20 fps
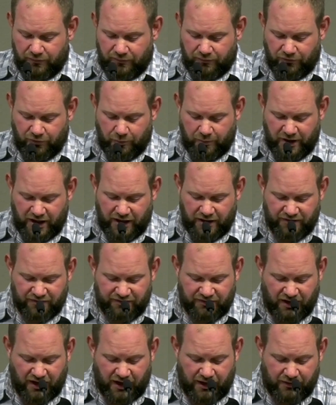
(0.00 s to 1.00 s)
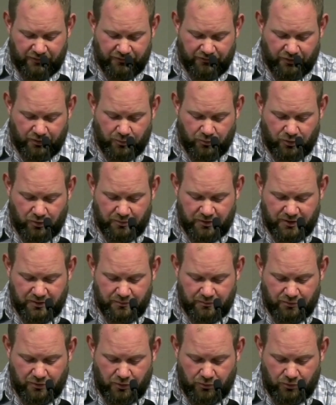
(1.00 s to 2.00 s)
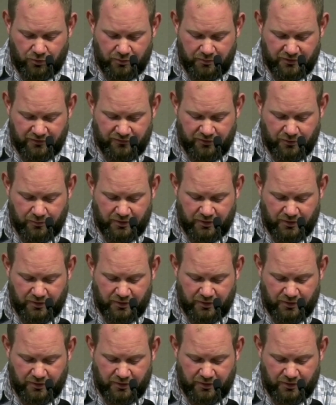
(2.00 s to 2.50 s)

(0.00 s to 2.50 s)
For man is not from woman, but woman for